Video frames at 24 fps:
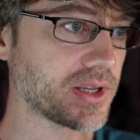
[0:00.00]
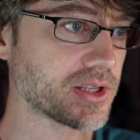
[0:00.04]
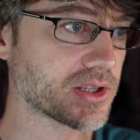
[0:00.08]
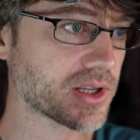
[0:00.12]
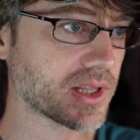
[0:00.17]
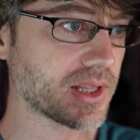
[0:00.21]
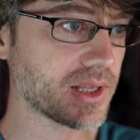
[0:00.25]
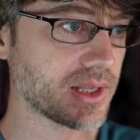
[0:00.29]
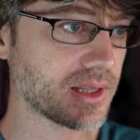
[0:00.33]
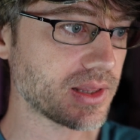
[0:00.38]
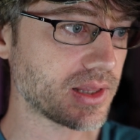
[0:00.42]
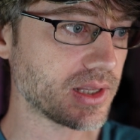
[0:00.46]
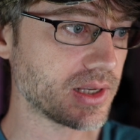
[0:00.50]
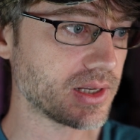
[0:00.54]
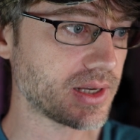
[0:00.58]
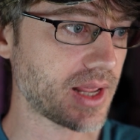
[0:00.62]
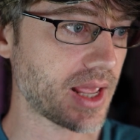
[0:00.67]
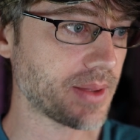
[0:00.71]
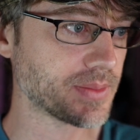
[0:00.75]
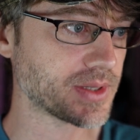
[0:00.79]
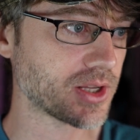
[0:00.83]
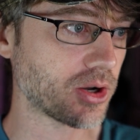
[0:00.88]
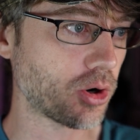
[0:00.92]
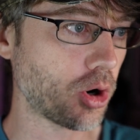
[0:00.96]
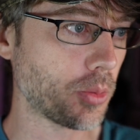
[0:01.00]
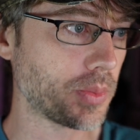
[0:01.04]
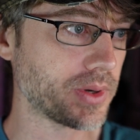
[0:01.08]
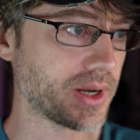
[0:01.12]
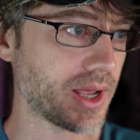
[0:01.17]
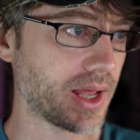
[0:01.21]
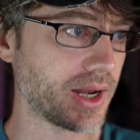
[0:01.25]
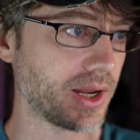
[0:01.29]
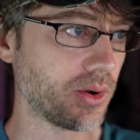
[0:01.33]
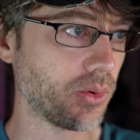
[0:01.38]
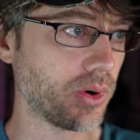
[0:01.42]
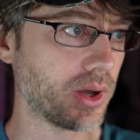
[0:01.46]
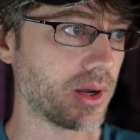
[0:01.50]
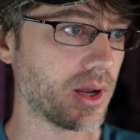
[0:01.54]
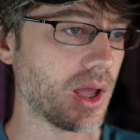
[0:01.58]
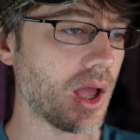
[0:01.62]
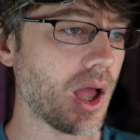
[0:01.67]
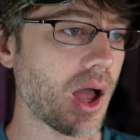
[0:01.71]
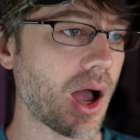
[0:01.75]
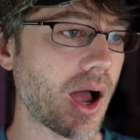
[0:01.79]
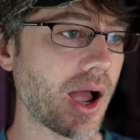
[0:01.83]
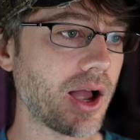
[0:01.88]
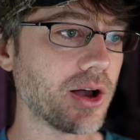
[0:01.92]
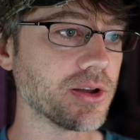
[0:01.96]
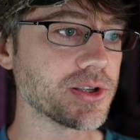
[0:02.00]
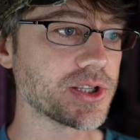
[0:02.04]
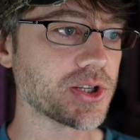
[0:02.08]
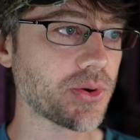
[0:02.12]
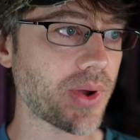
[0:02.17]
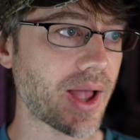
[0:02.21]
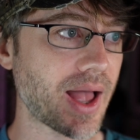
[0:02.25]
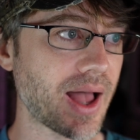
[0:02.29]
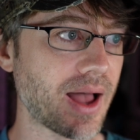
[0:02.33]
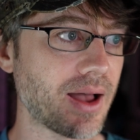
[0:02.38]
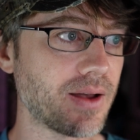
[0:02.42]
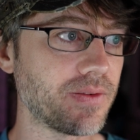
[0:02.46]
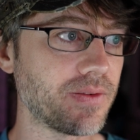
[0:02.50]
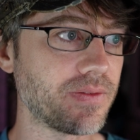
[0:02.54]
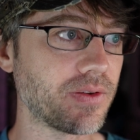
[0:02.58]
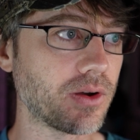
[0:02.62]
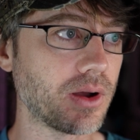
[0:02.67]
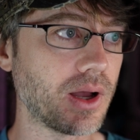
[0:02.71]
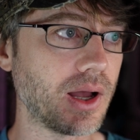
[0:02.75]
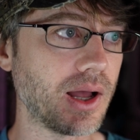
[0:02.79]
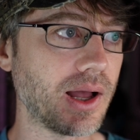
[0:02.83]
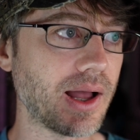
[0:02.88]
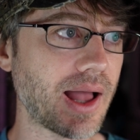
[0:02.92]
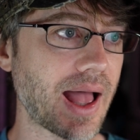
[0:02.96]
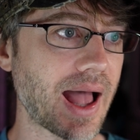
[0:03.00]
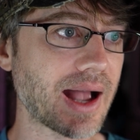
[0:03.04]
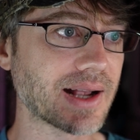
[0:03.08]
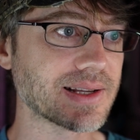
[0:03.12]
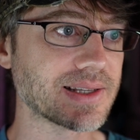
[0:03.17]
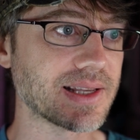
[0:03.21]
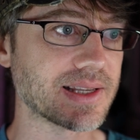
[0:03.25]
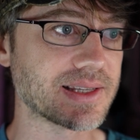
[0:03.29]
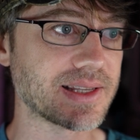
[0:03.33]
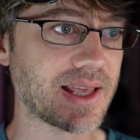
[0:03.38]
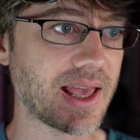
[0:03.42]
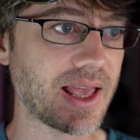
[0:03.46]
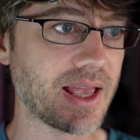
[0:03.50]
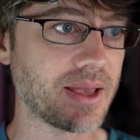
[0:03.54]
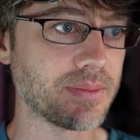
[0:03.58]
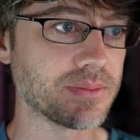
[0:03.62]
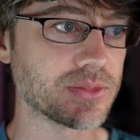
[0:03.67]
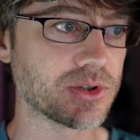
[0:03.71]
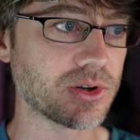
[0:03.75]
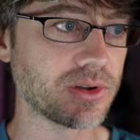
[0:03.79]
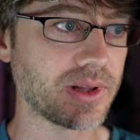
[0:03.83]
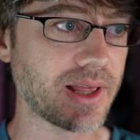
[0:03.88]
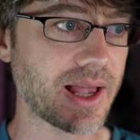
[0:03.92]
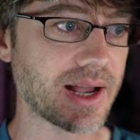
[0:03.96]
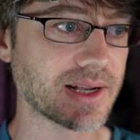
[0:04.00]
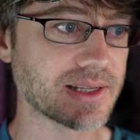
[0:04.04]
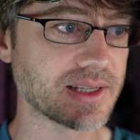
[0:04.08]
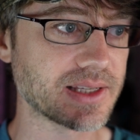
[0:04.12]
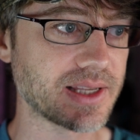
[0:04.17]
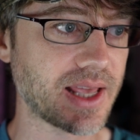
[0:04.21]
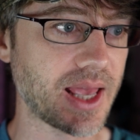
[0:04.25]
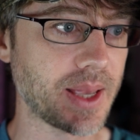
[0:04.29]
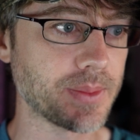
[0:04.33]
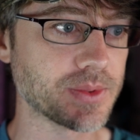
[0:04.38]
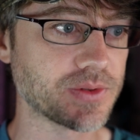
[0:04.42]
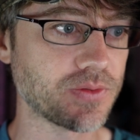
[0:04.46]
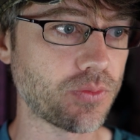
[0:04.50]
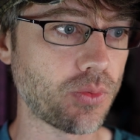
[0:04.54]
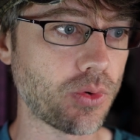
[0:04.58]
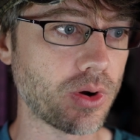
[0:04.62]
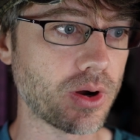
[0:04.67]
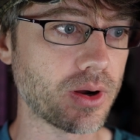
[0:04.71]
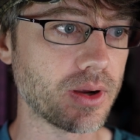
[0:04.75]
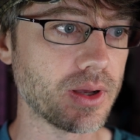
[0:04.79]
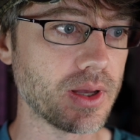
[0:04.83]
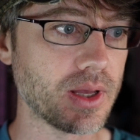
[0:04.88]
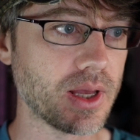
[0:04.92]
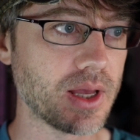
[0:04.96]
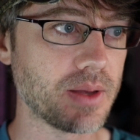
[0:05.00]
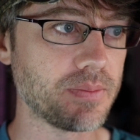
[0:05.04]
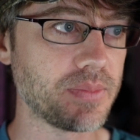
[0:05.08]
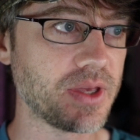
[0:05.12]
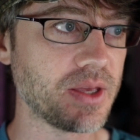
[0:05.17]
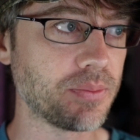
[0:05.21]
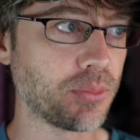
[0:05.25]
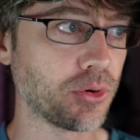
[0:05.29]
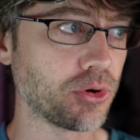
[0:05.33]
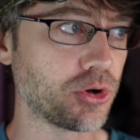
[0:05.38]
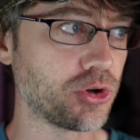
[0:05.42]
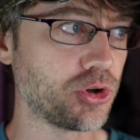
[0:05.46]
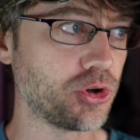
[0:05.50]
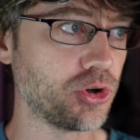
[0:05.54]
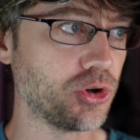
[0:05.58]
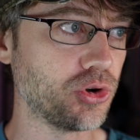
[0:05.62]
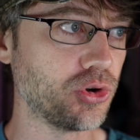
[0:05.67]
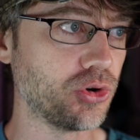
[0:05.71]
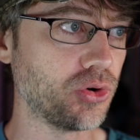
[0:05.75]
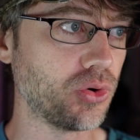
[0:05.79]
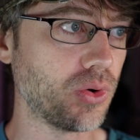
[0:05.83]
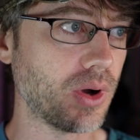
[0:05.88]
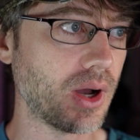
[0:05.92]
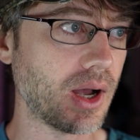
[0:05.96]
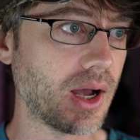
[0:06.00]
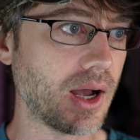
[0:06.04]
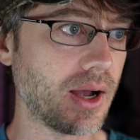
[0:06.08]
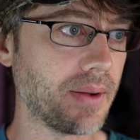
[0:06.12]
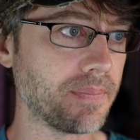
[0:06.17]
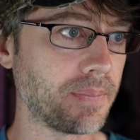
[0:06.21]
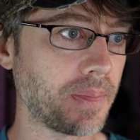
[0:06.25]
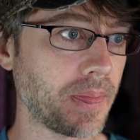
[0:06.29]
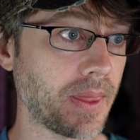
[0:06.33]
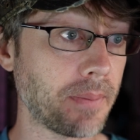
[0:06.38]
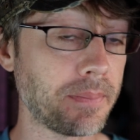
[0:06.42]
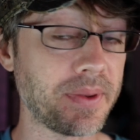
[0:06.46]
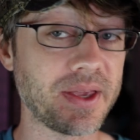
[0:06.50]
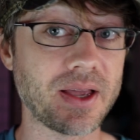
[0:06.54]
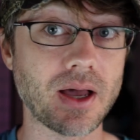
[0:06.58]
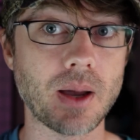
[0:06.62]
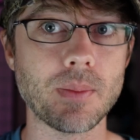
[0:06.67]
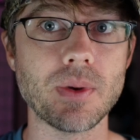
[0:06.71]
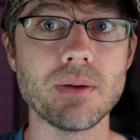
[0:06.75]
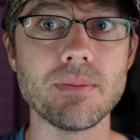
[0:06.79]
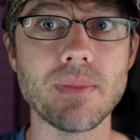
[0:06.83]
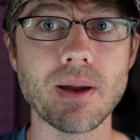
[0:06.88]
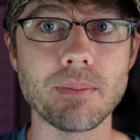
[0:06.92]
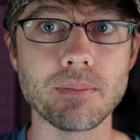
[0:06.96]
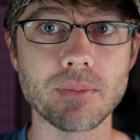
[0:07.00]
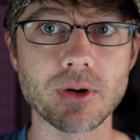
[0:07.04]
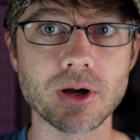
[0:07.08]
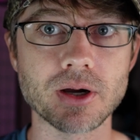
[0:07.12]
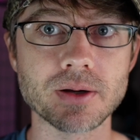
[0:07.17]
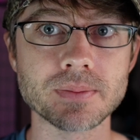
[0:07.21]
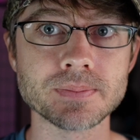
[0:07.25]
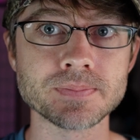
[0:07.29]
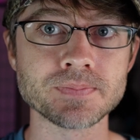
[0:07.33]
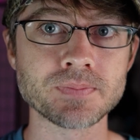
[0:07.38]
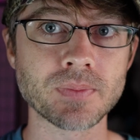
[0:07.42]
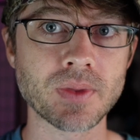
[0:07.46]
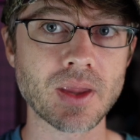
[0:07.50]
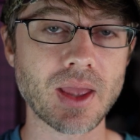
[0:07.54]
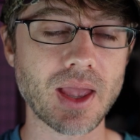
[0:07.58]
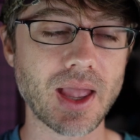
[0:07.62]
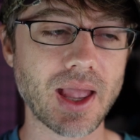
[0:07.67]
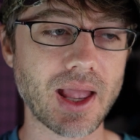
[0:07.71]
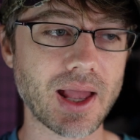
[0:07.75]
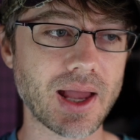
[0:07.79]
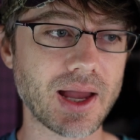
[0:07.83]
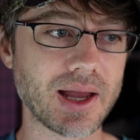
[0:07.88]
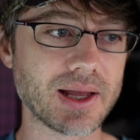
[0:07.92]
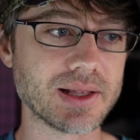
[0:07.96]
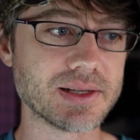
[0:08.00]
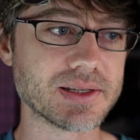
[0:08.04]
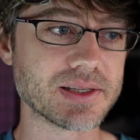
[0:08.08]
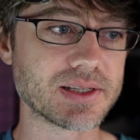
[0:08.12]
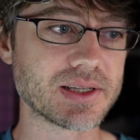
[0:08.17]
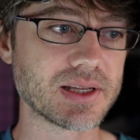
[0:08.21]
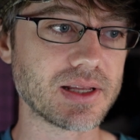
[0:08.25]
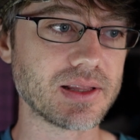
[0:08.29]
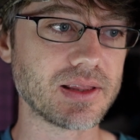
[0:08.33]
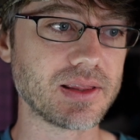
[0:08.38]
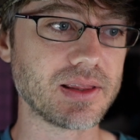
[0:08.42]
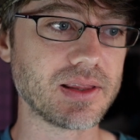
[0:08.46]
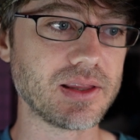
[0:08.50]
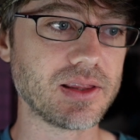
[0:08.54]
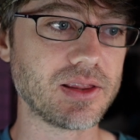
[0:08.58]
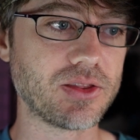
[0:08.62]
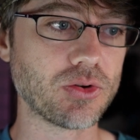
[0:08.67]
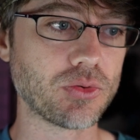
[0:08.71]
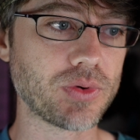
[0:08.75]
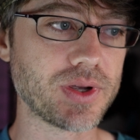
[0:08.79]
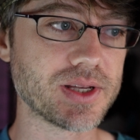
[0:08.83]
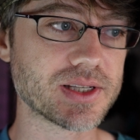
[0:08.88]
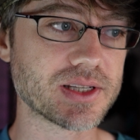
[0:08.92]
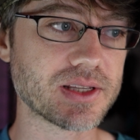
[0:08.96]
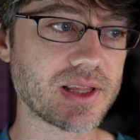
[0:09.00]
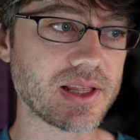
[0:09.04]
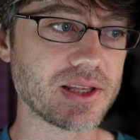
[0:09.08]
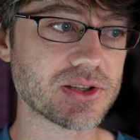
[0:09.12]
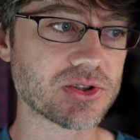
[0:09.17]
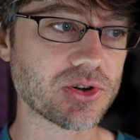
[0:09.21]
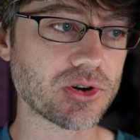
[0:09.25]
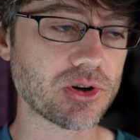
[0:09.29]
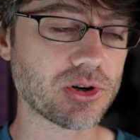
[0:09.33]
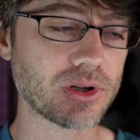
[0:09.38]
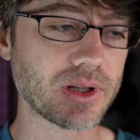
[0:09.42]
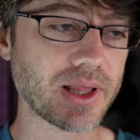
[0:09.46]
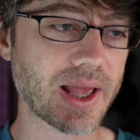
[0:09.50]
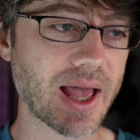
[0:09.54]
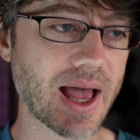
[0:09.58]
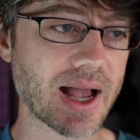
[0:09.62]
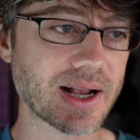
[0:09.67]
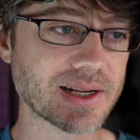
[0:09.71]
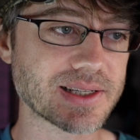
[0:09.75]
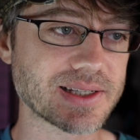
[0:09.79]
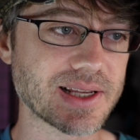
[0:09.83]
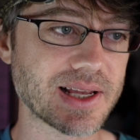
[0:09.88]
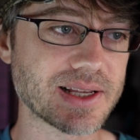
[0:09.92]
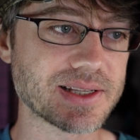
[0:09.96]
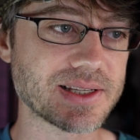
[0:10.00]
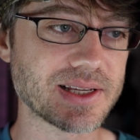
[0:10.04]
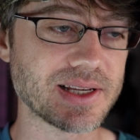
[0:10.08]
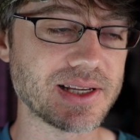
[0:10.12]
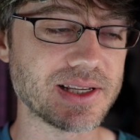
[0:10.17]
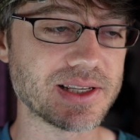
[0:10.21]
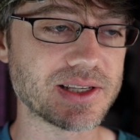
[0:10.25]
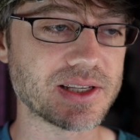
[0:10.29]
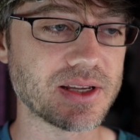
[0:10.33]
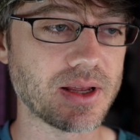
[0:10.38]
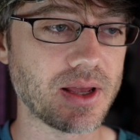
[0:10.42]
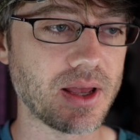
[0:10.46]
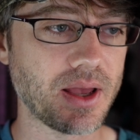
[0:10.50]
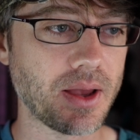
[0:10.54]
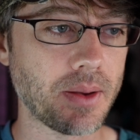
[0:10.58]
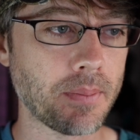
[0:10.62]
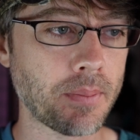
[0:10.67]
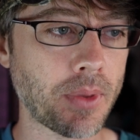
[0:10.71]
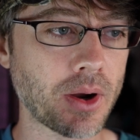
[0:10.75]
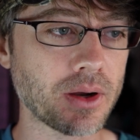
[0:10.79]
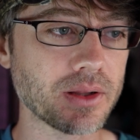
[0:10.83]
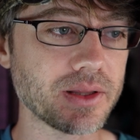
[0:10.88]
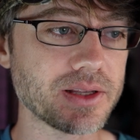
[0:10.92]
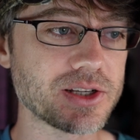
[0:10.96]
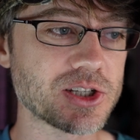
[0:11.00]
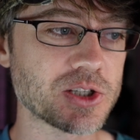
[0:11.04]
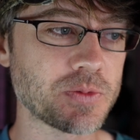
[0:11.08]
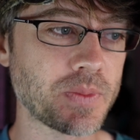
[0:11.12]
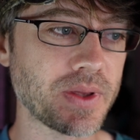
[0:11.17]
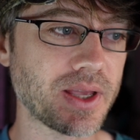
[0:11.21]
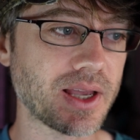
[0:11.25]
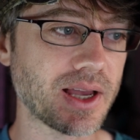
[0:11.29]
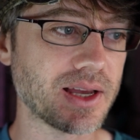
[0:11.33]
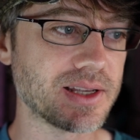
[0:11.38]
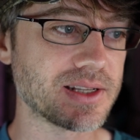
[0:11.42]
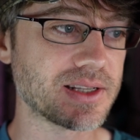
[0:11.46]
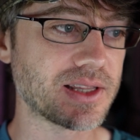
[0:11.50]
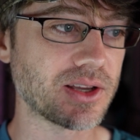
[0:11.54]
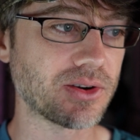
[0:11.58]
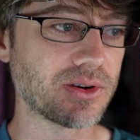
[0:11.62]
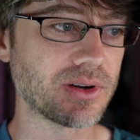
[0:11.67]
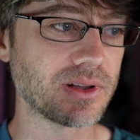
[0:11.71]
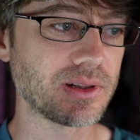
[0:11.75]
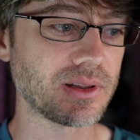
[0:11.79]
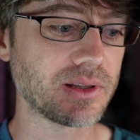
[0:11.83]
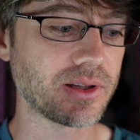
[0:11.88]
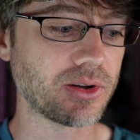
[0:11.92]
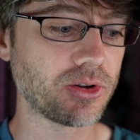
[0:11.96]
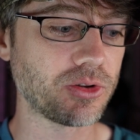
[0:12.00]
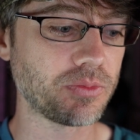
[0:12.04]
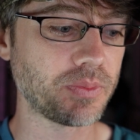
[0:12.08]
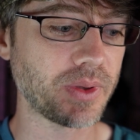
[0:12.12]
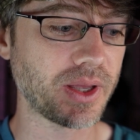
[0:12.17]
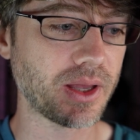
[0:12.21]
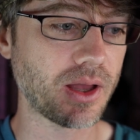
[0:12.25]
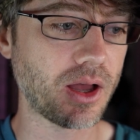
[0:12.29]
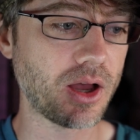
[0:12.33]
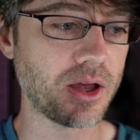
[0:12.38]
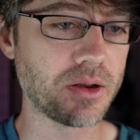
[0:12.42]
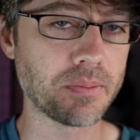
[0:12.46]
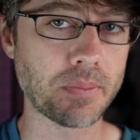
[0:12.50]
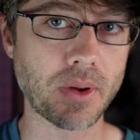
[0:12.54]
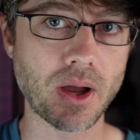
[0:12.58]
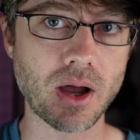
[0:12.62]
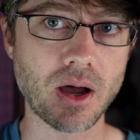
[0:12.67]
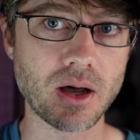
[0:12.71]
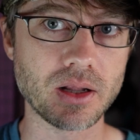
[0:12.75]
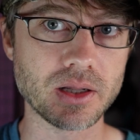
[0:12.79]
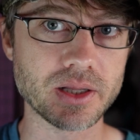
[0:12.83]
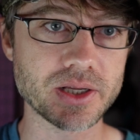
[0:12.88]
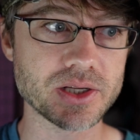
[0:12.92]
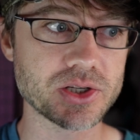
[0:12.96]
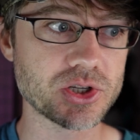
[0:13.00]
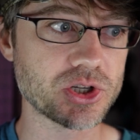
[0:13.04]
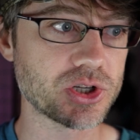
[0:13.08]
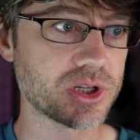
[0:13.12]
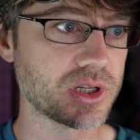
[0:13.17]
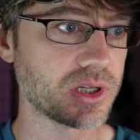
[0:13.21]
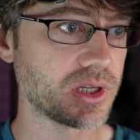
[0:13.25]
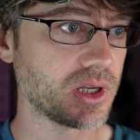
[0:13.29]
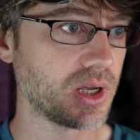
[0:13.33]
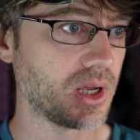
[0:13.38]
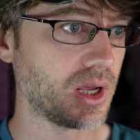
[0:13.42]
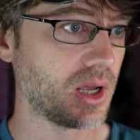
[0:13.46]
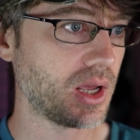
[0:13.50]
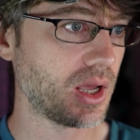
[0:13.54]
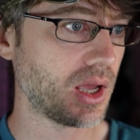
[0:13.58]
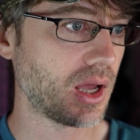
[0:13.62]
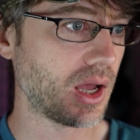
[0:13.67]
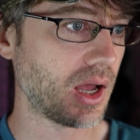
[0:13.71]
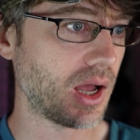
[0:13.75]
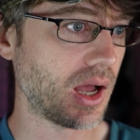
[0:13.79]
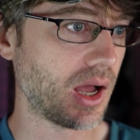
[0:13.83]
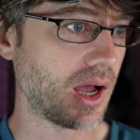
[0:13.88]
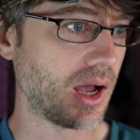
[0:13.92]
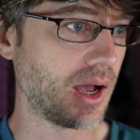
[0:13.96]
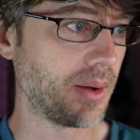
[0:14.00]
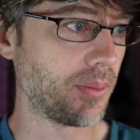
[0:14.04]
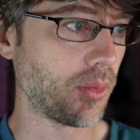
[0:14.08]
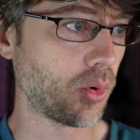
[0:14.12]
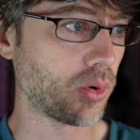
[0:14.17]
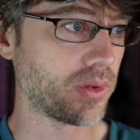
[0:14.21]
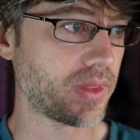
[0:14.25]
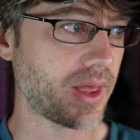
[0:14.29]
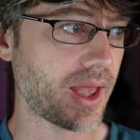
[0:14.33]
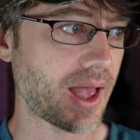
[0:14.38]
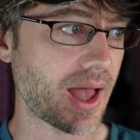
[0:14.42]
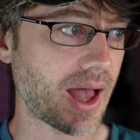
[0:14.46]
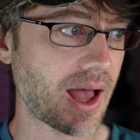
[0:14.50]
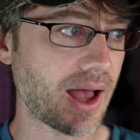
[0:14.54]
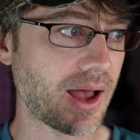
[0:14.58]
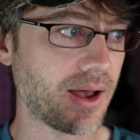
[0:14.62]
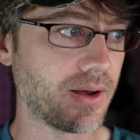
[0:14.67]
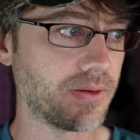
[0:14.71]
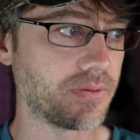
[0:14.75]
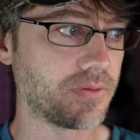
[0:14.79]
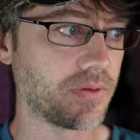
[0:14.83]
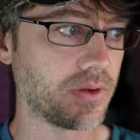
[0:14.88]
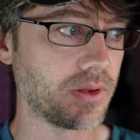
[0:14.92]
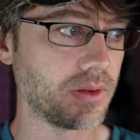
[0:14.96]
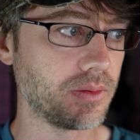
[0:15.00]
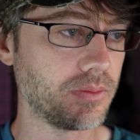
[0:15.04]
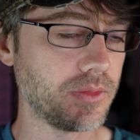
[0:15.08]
these are the games that are open to anyone. I also have early access games for people who become a member. And the reason these are early access is partly just because they're a little bit unpolished, or they have,